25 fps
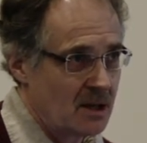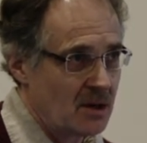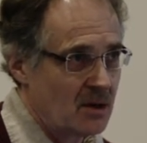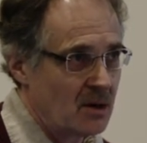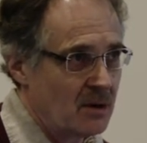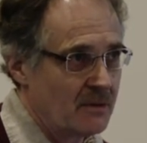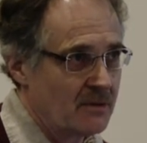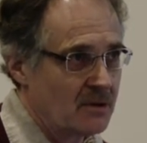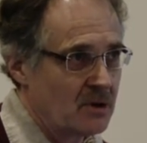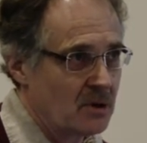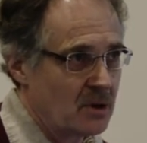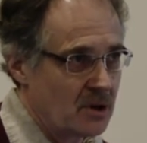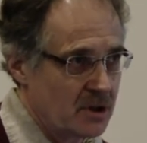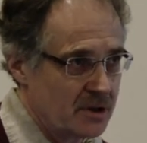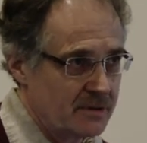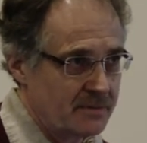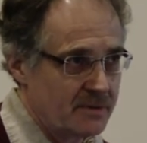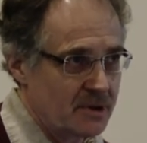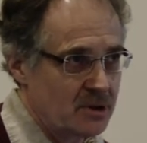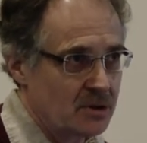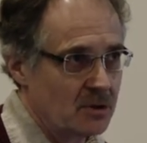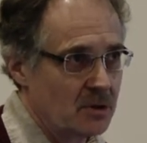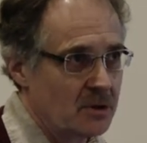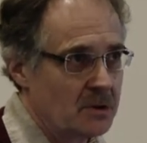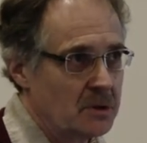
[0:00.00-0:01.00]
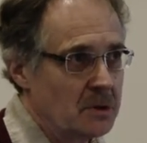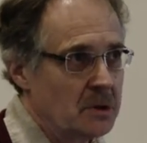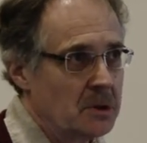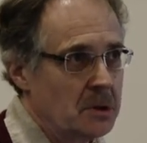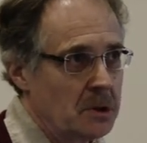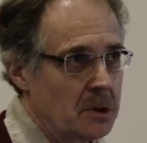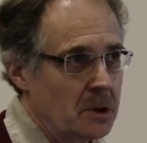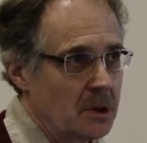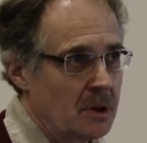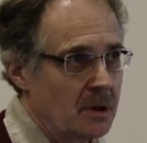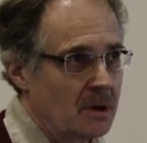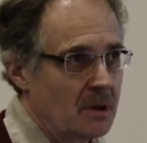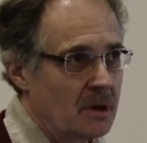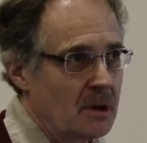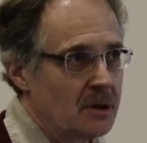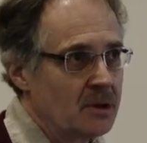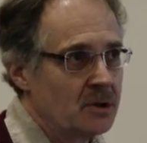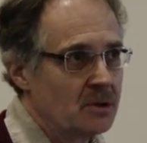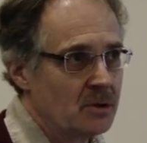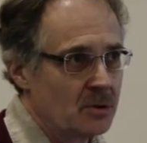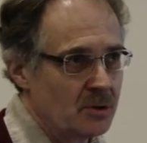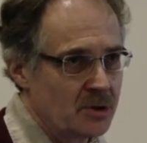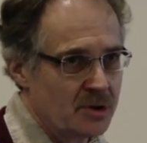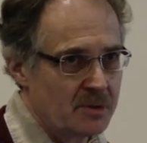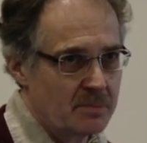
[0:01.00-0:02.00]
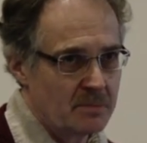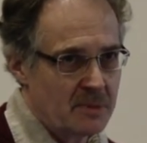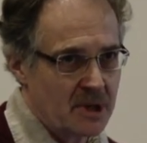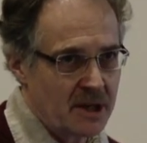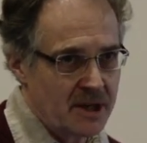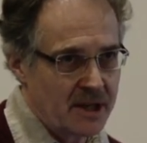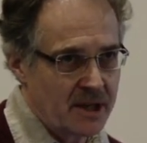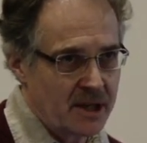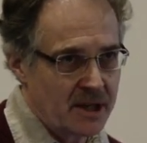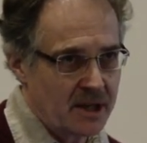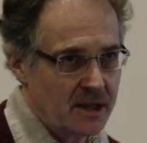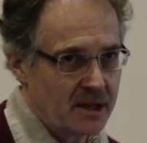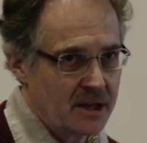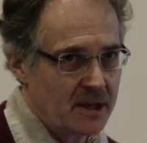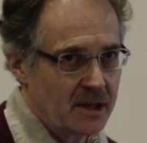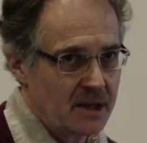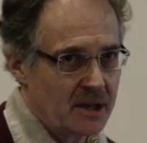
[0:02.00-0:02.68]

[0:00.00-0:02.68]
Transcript: Of course, we should use money